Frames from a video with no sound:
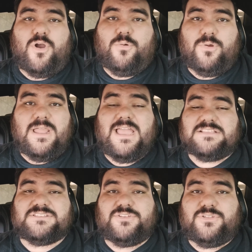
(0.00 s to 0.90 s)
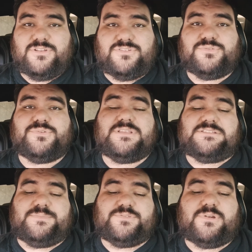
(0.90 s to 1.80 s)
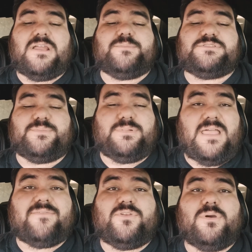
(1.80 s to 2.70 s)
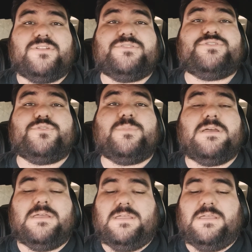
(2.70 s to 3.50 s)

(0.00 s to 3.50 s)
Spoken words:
all we're asking you to do is subscribe to Blackvue on YouTube